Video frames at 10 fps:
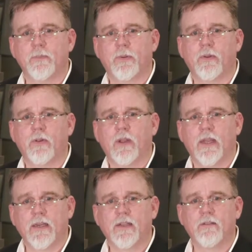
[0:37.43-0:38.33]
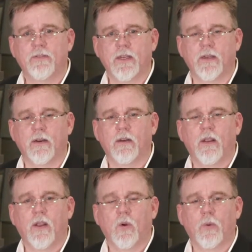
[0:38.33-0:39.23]
simple and convenient
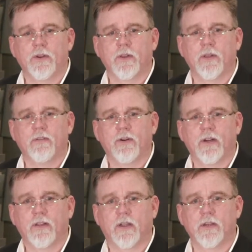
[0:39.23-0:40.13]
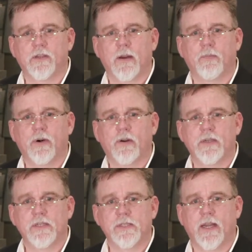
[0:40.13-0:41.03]
while delivering the
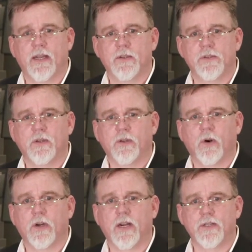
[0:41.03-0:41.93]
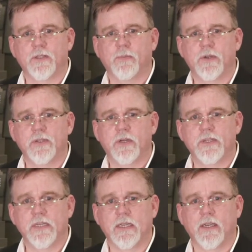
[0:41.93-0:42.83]
contemporary designs your customers are
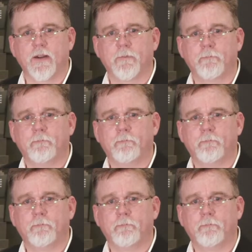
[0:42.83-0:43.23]
seeking.